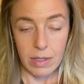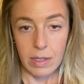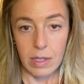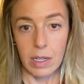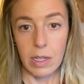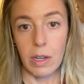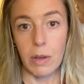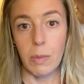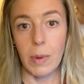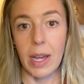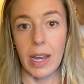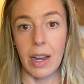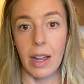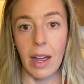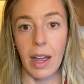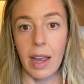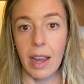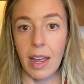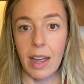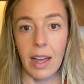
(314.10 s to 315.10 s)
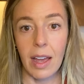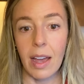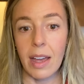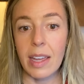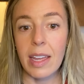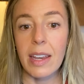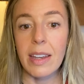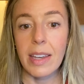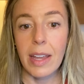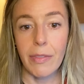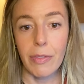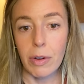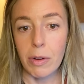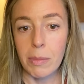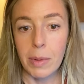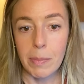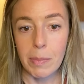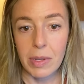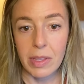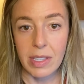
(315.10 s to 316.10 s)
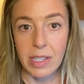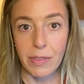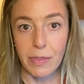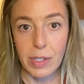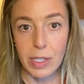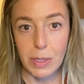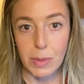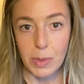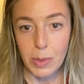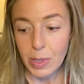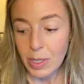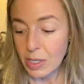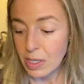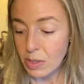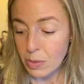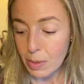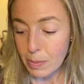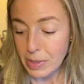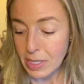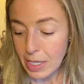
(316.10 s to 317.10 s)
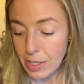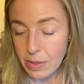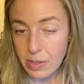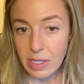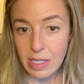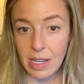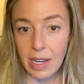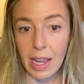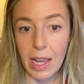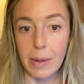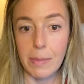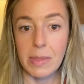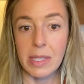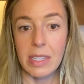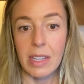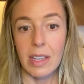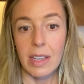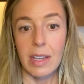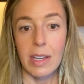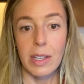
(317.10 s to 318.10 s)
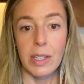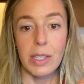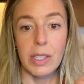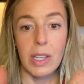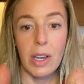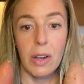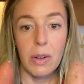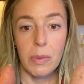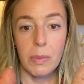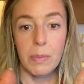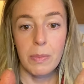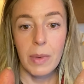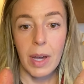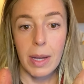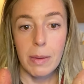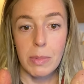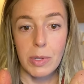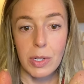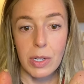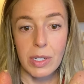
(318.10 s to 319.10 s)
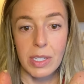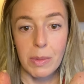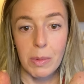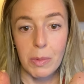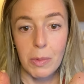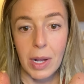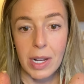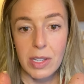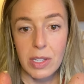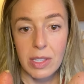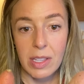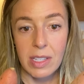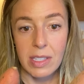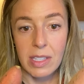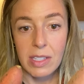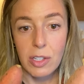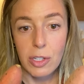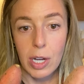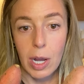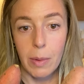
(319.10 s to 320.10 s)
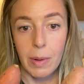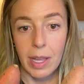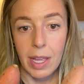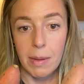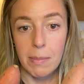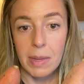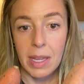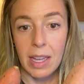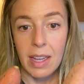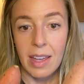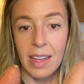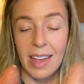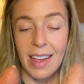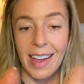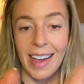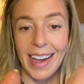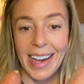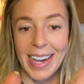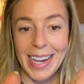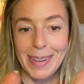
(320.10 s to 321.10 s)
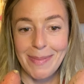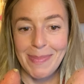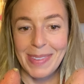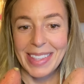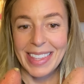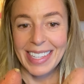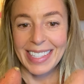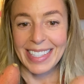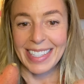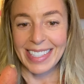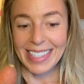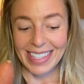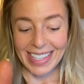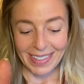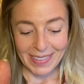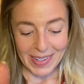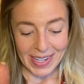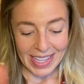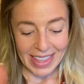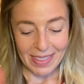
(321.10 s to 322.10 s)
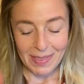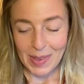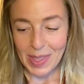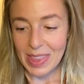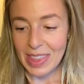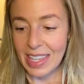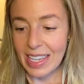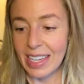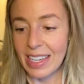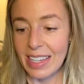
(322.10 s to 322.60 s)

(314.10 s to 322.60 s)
You know what? I can never remember the difference between sweet potatoes and yams. So I'm sure someone watching this is shouting at me. But this is the one with